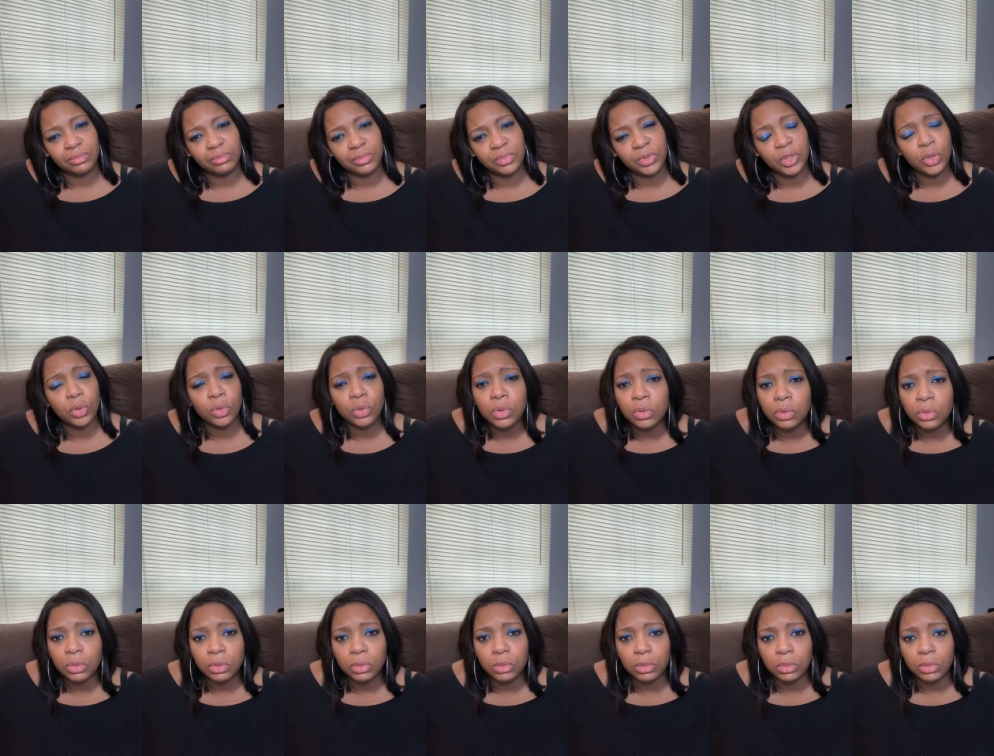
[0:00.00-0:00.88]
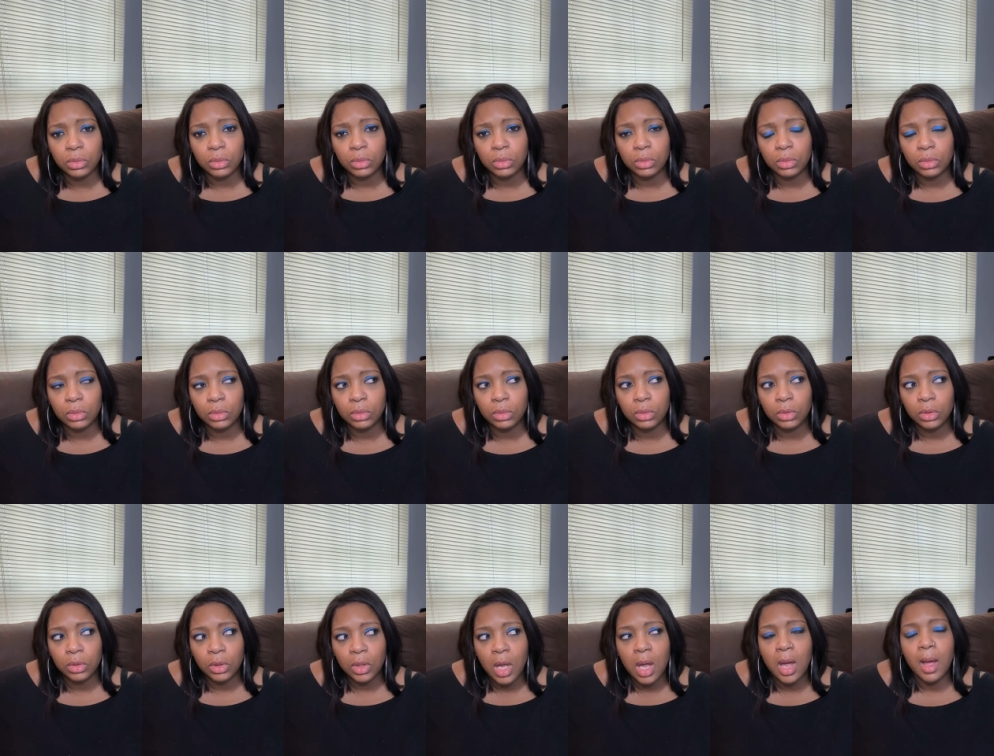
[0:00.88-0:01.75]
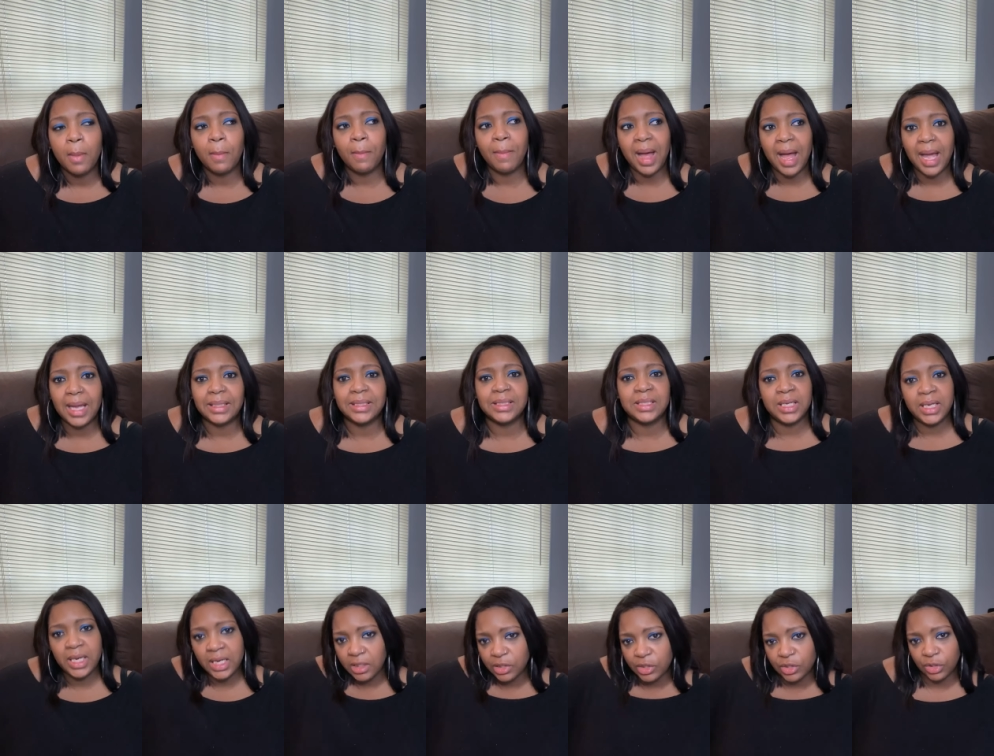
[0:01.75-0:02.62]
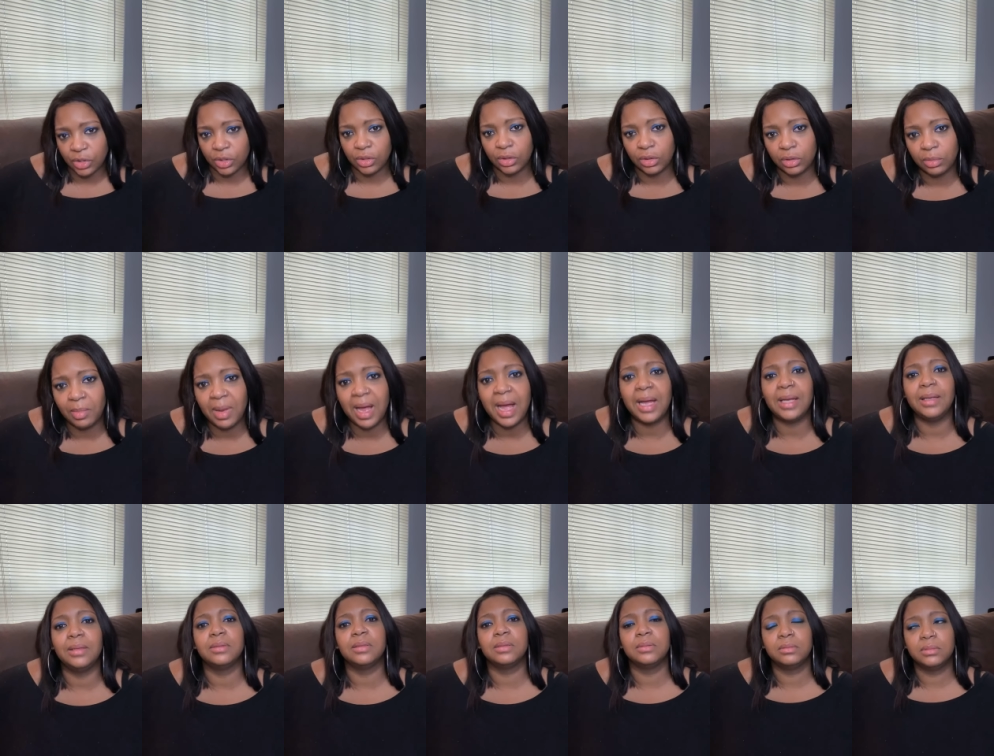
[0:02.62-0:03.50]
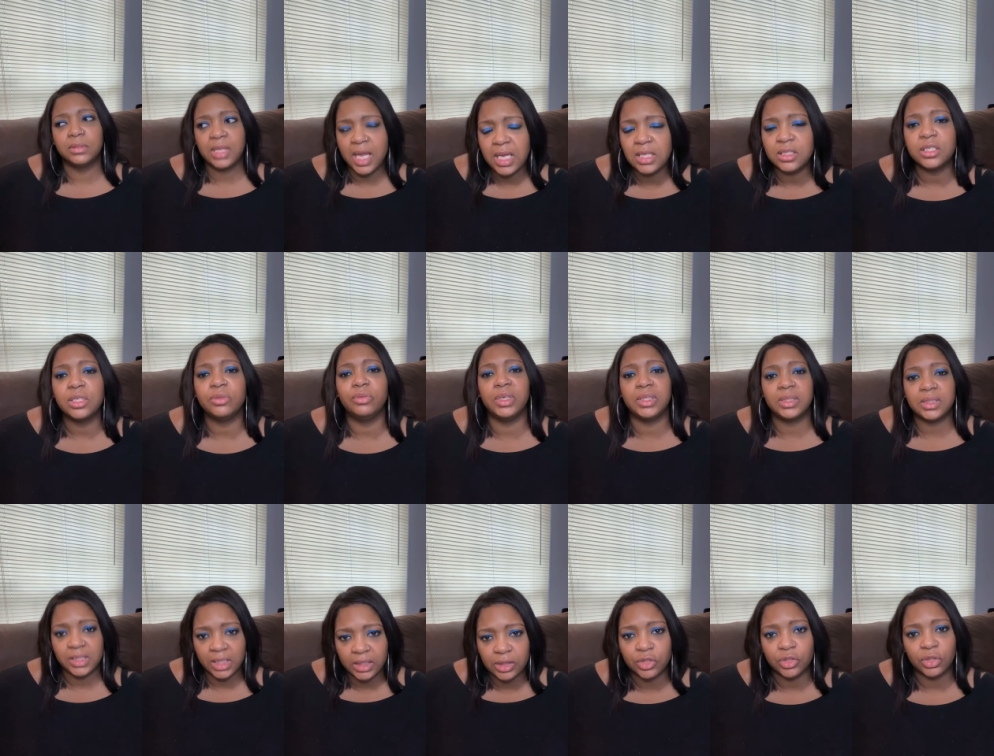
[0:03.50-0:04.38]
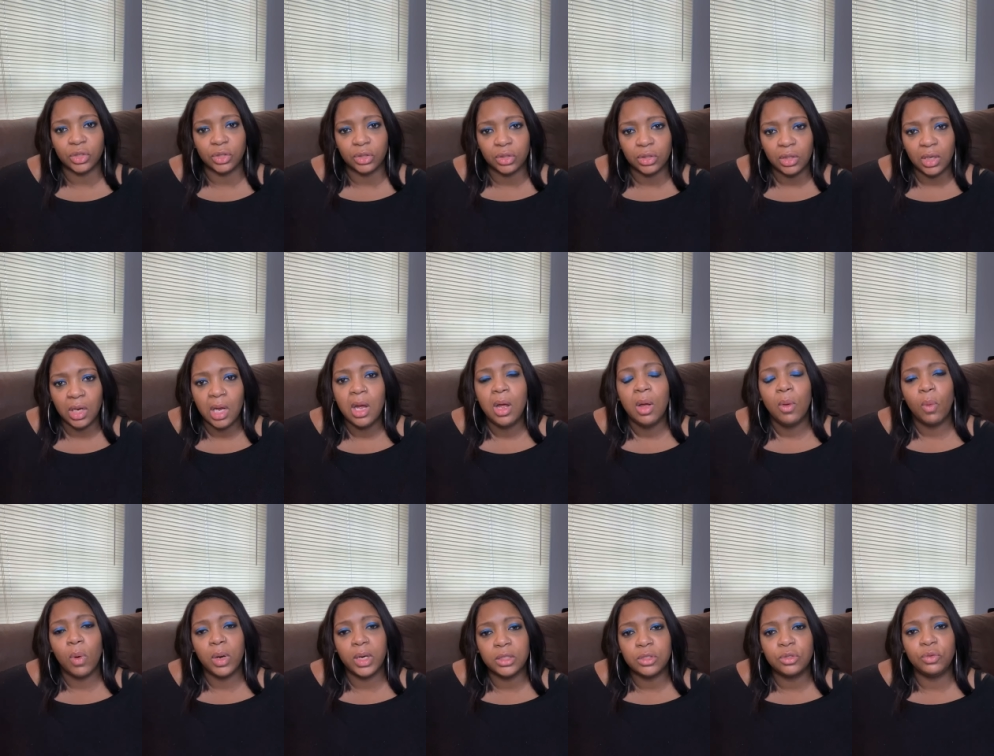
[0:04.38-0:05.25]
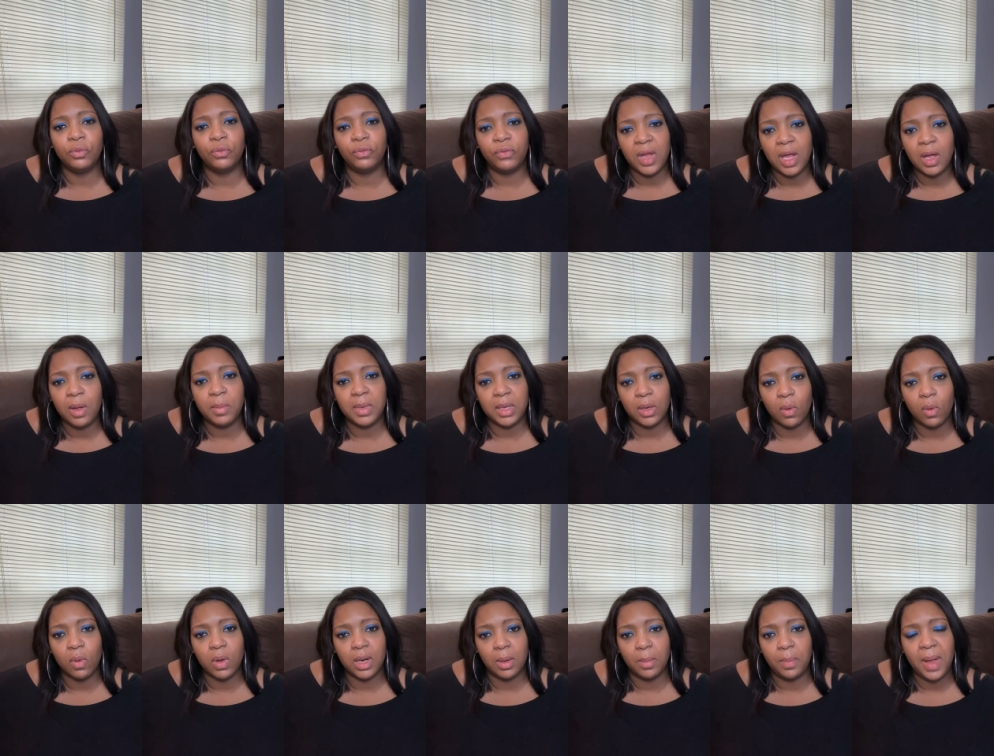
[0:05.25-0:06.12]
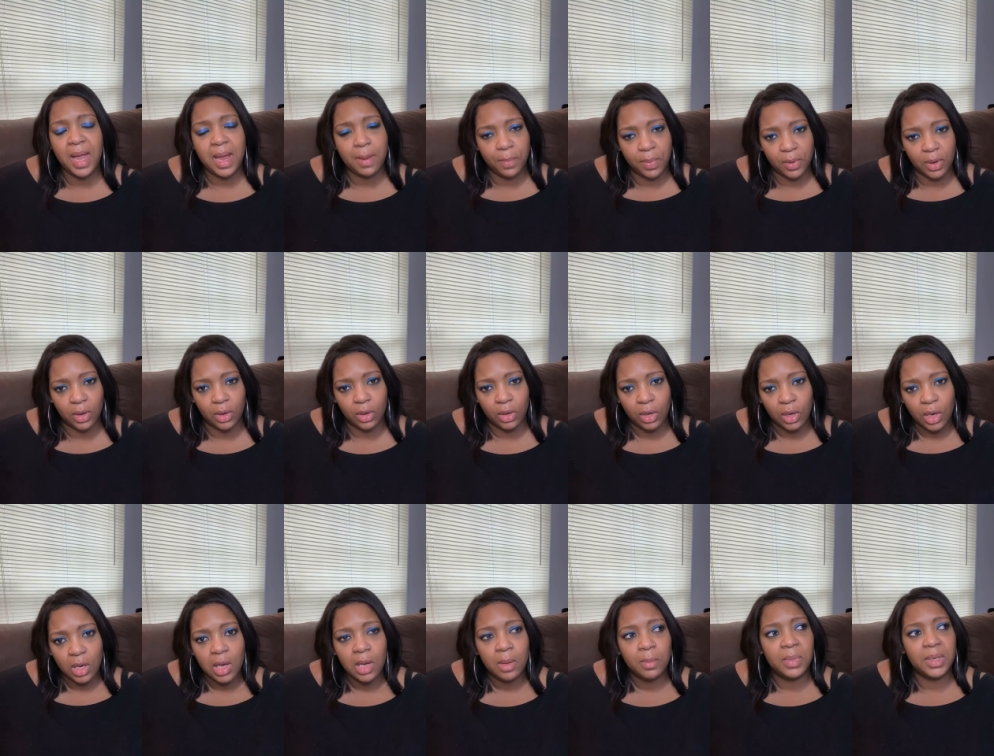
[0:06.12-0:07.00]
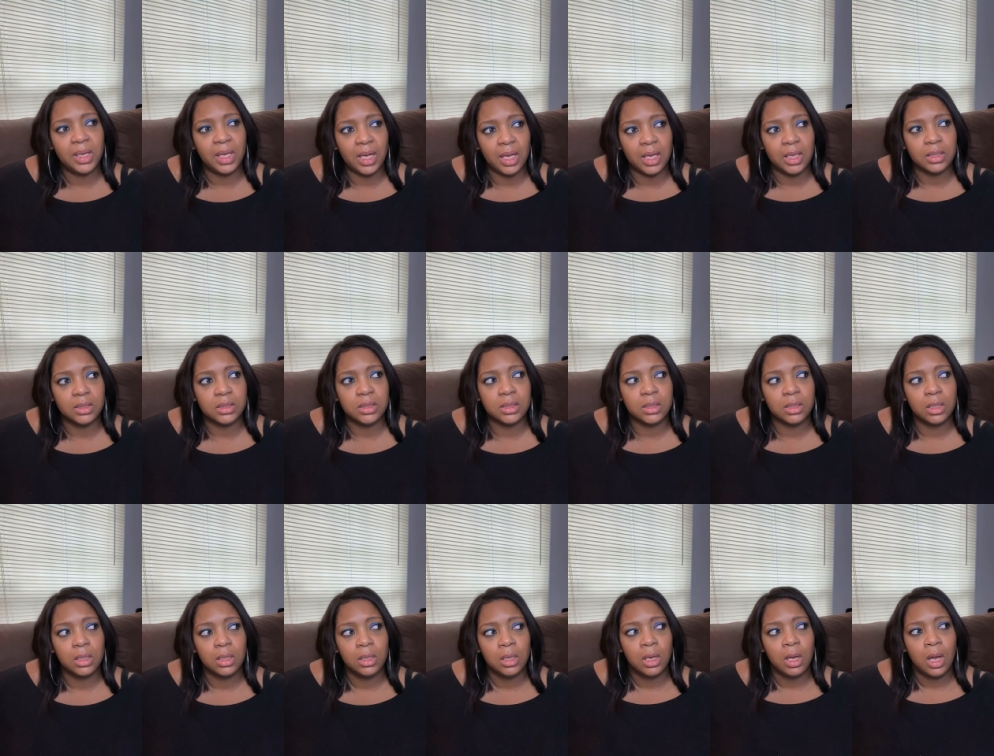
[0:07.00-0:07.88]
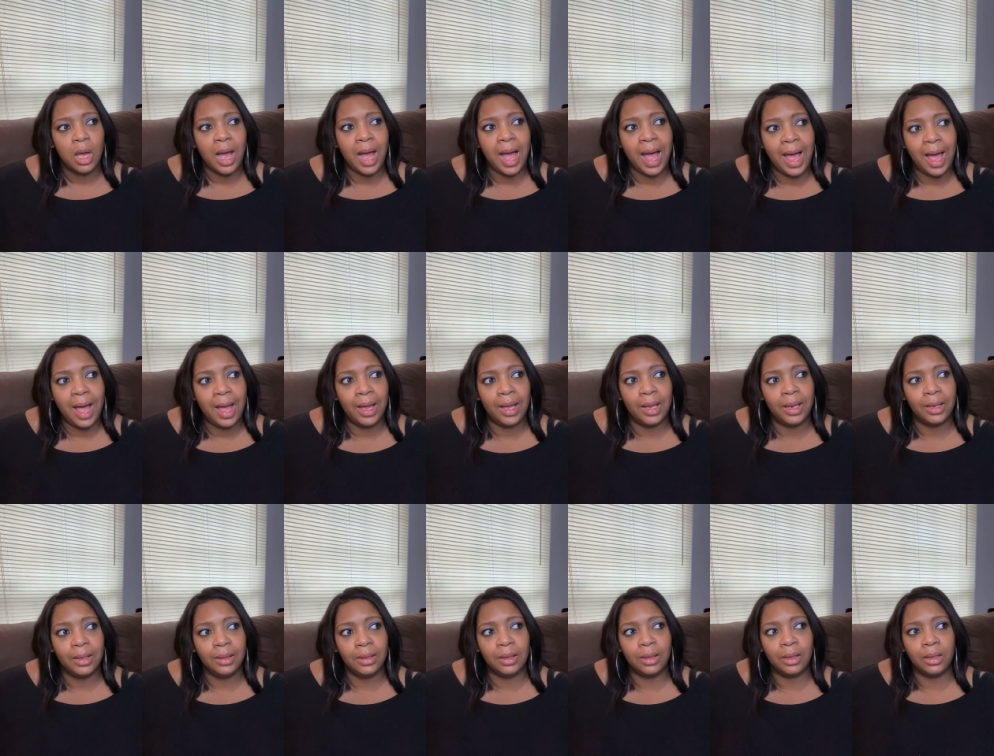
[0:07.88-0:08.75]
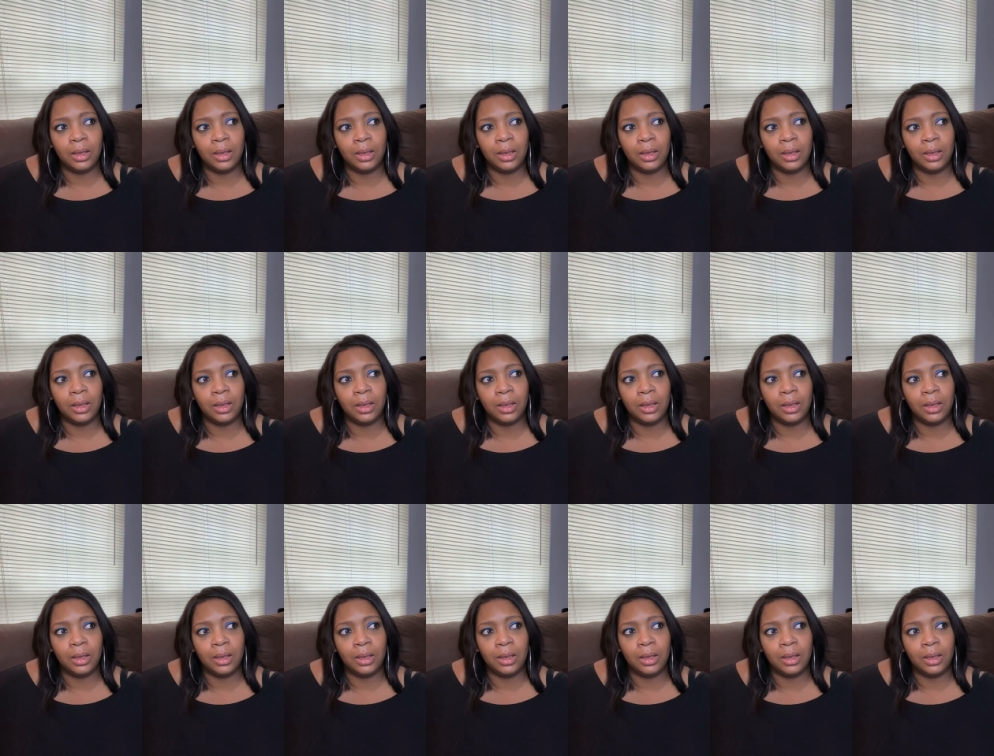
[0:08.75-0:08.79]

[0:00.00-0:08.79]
You, my teacher, my history teacher, wanted to fail me on a paper because I